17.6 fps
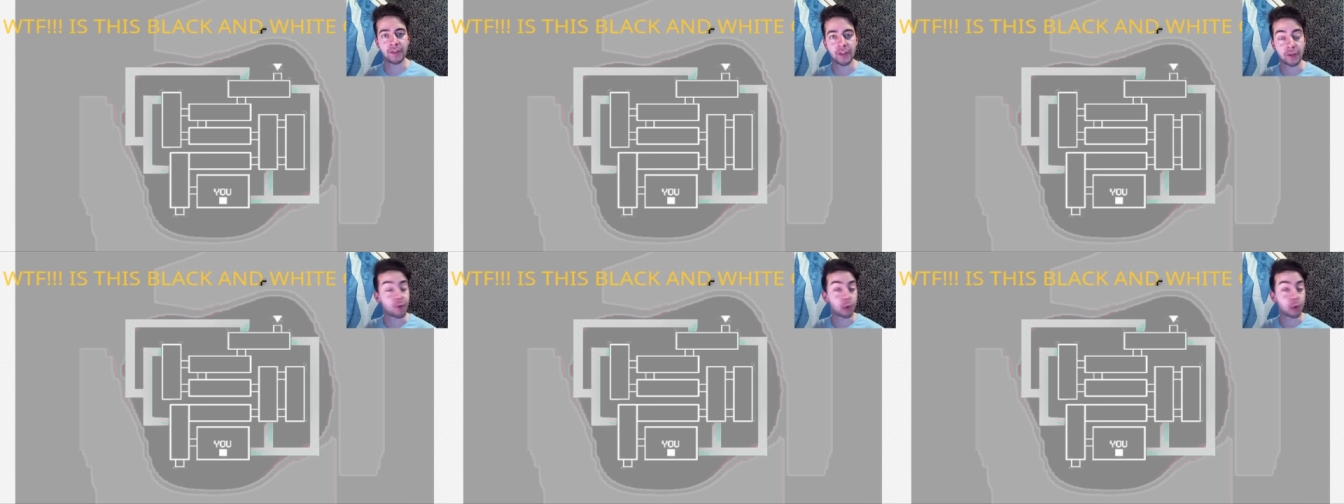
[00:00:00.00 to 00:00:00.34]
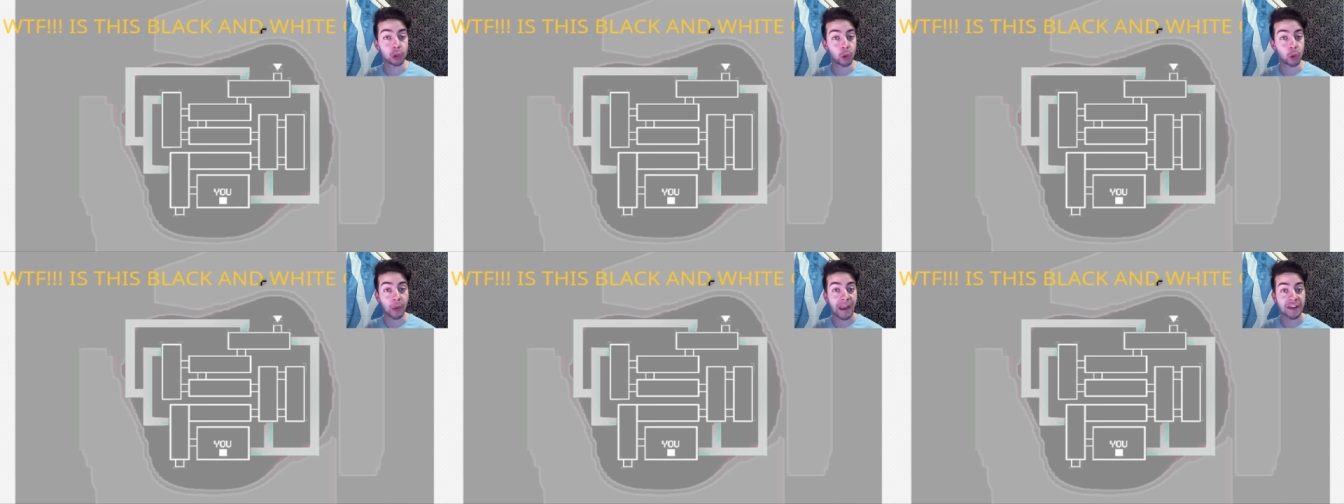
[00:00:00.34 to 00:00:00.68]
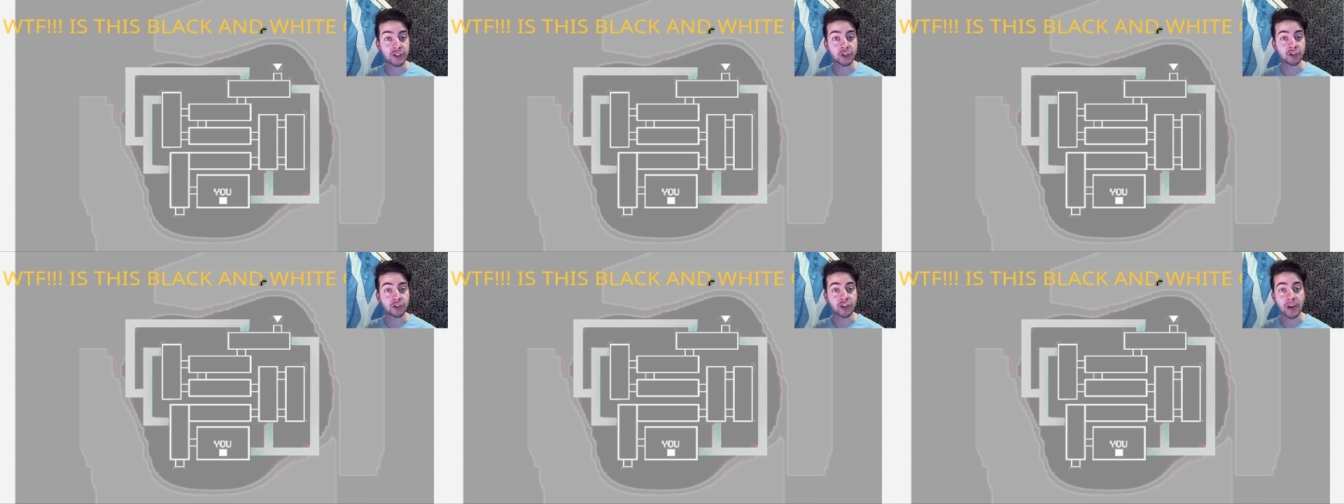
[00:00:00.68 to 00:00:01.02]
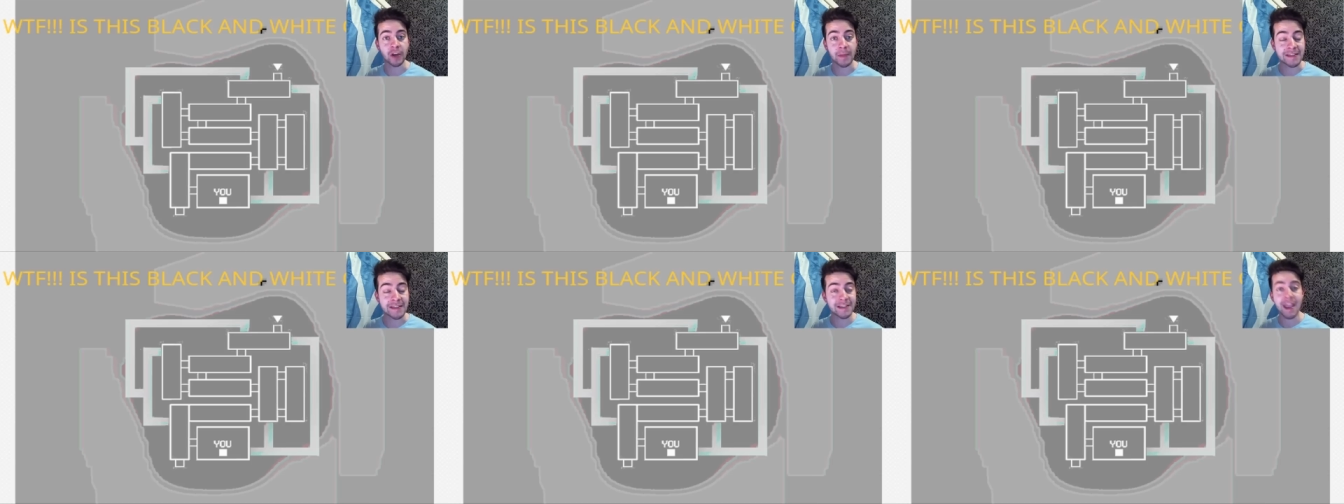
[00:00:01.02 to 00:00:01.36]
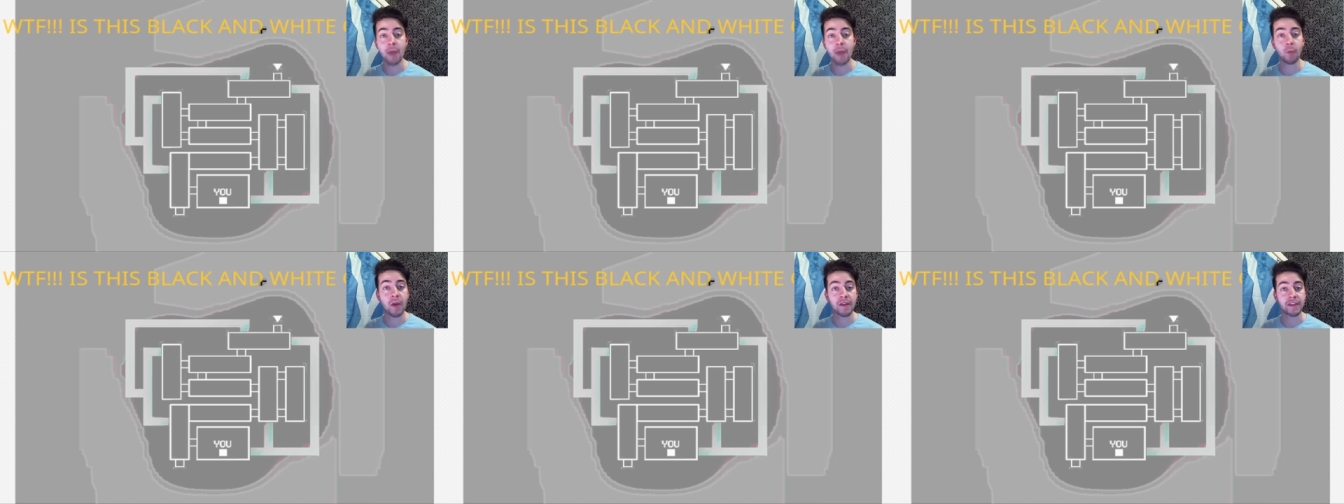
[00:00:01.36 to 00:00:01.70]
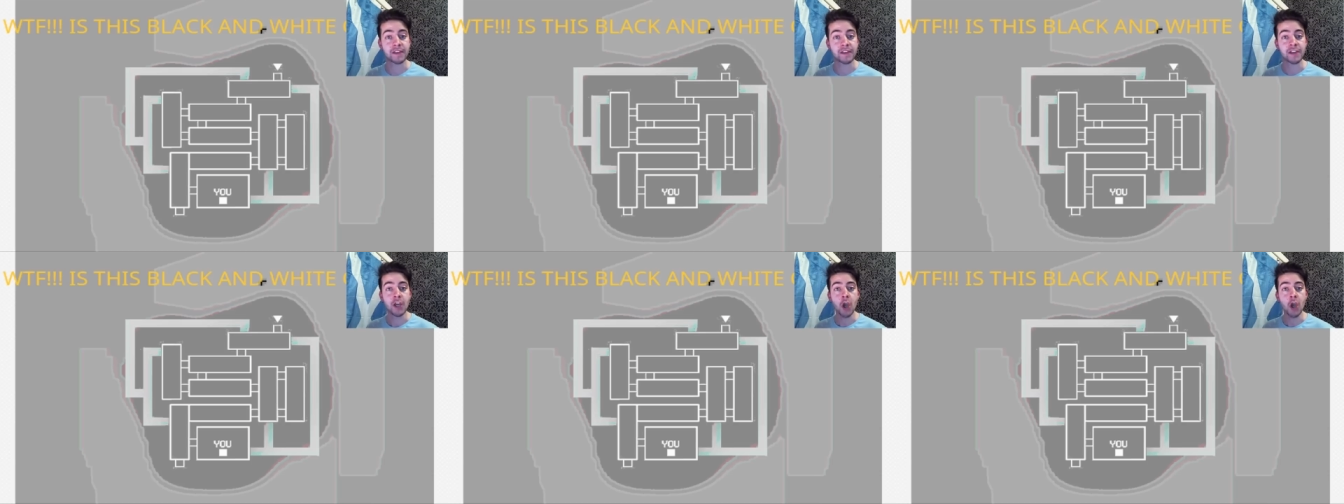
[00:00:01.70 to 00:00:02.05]
the, the location is going to be set, where
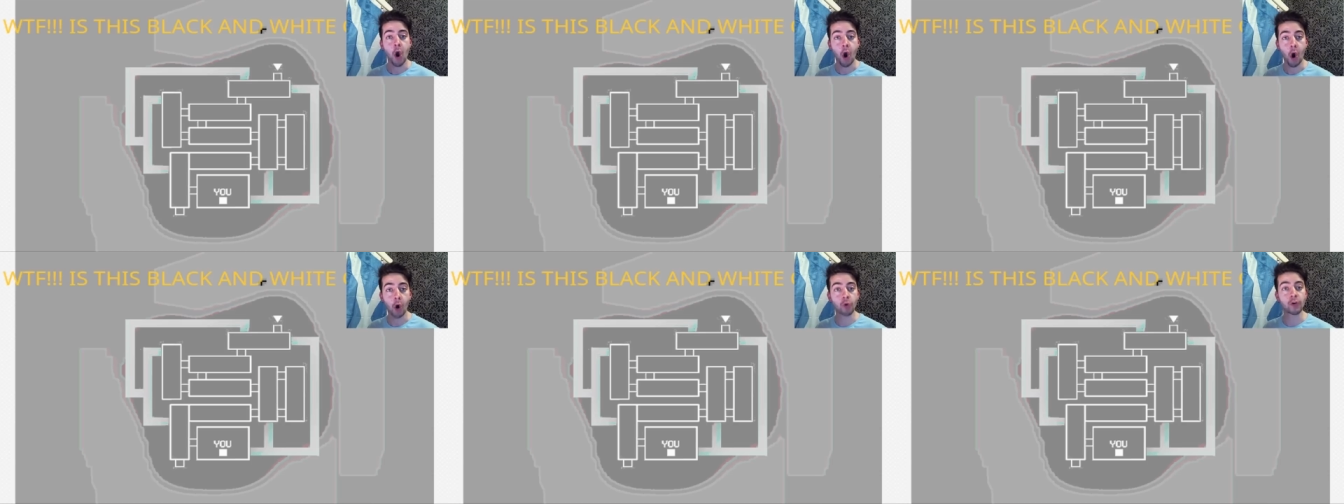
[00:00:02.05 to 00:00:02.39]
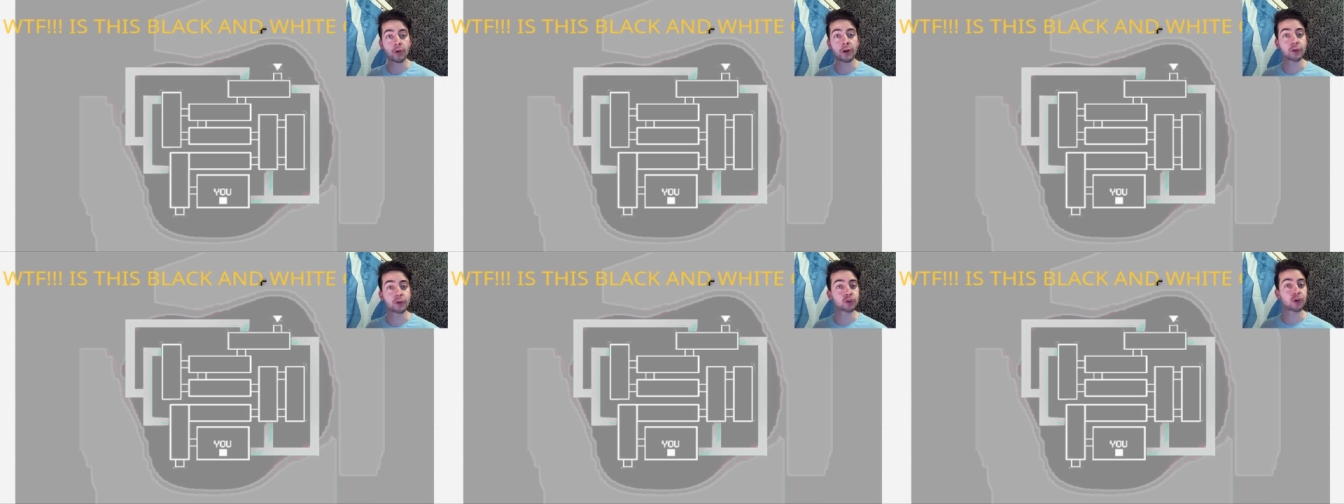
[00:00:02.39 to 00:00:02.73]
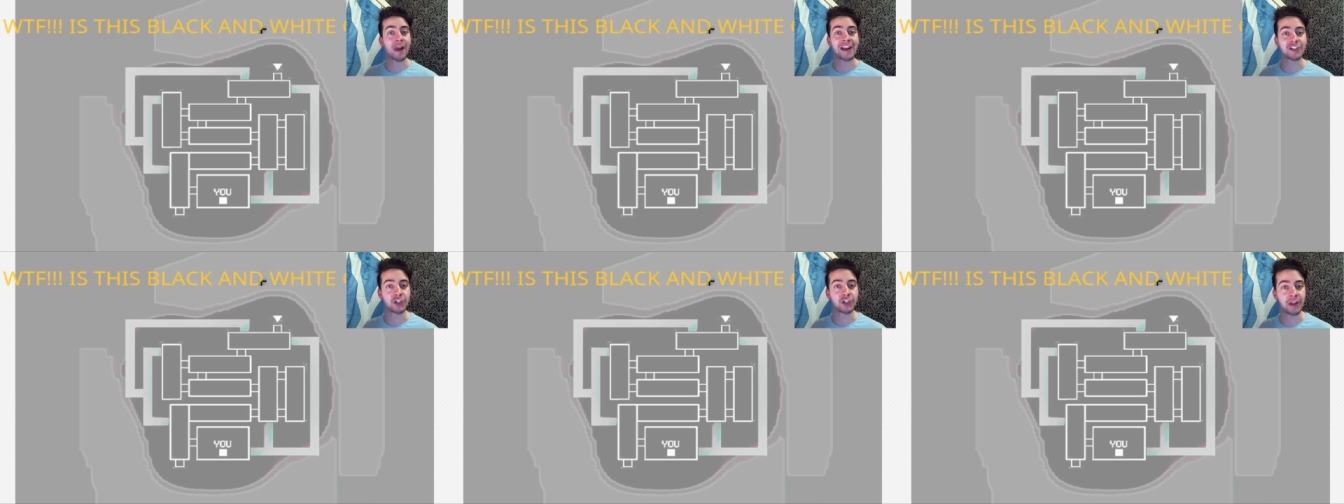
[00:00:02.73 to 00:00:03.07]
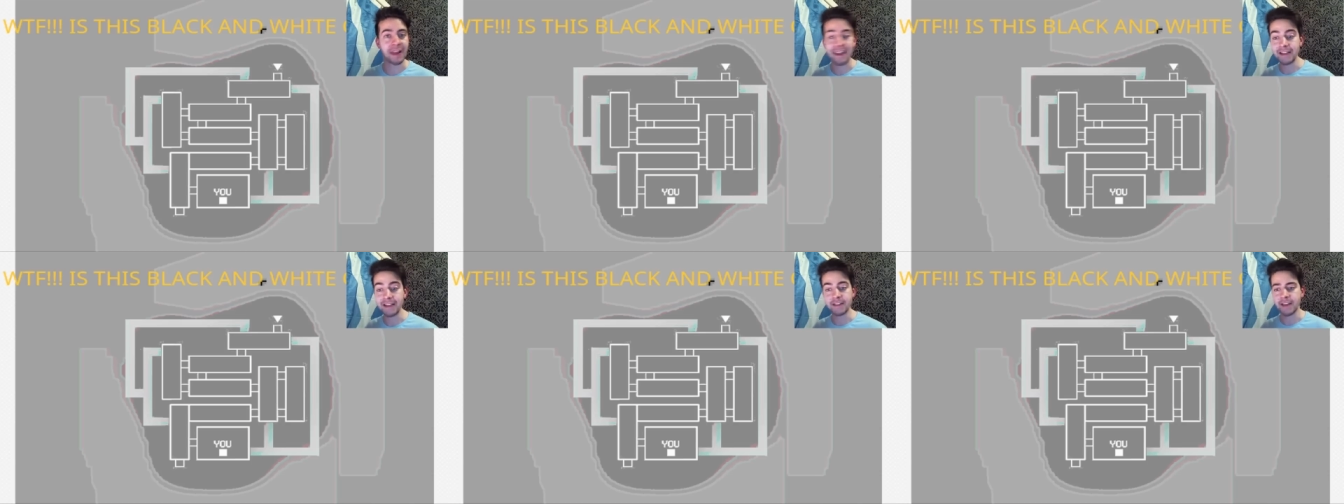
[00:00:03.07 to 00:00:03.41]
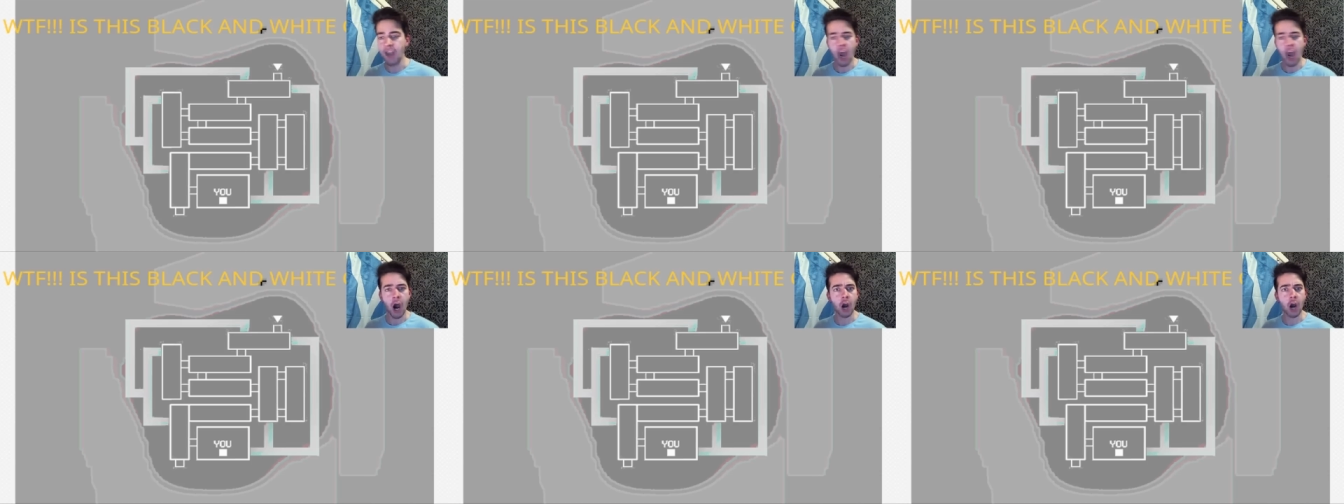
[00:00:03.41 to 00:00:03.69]
this horror attraction is.